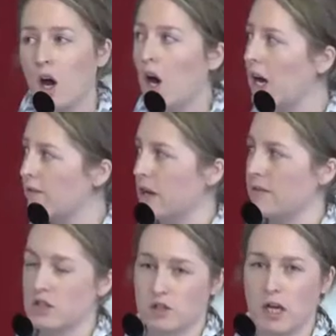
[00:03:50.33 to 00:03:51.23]
High
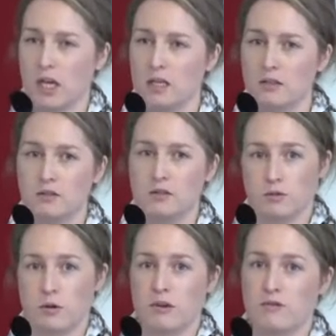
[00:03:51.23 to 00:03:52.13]
five Australia, look
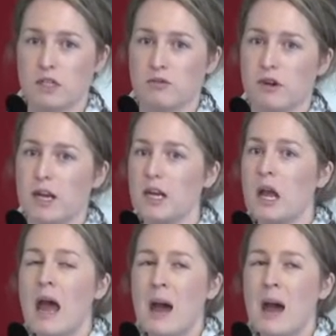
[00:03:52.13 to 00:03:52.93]
what we've done already.